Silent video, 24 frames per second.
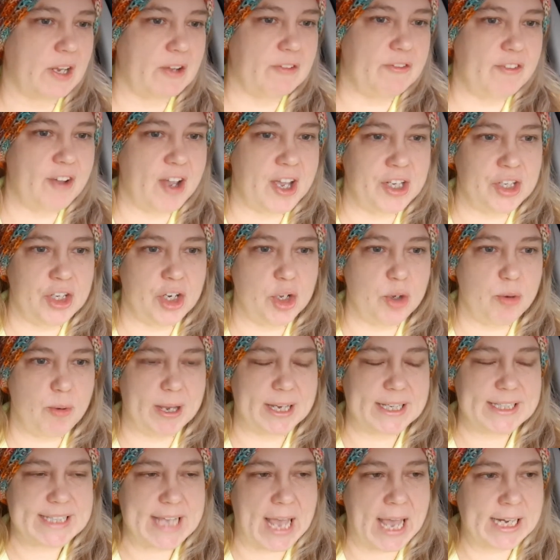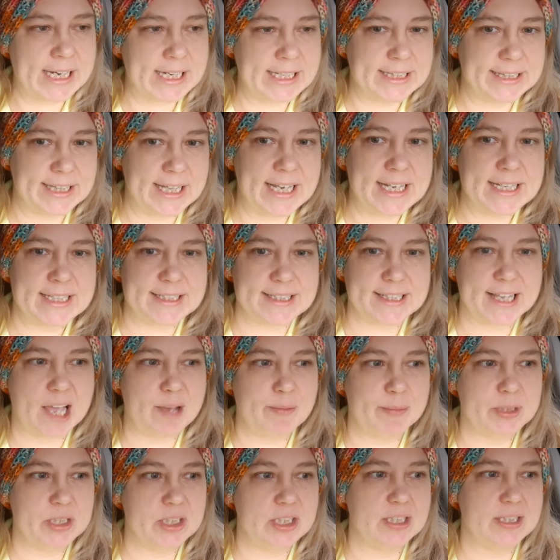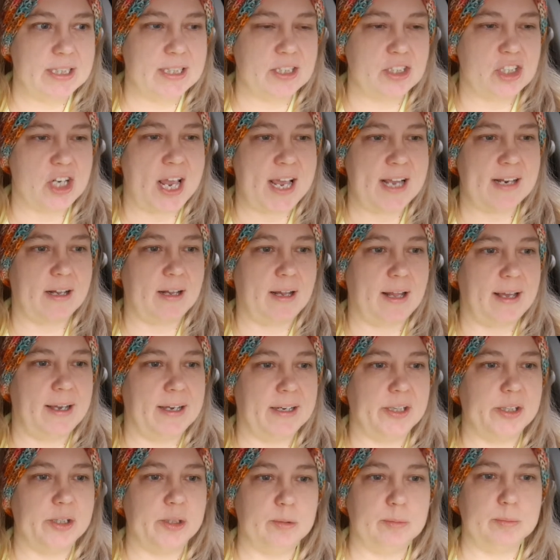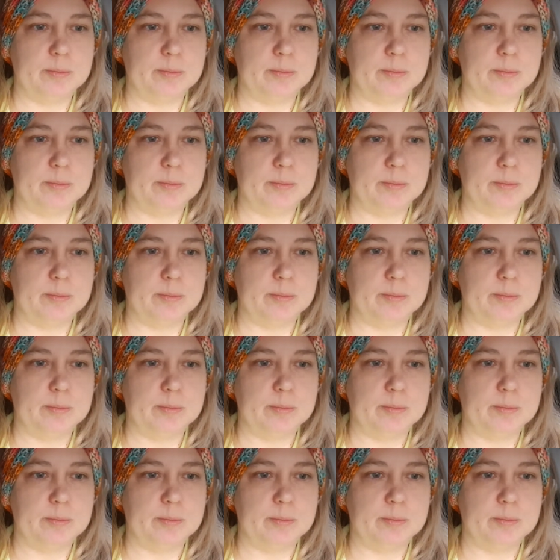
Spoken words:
Fun, new, exciting things coming to the channel, I hope.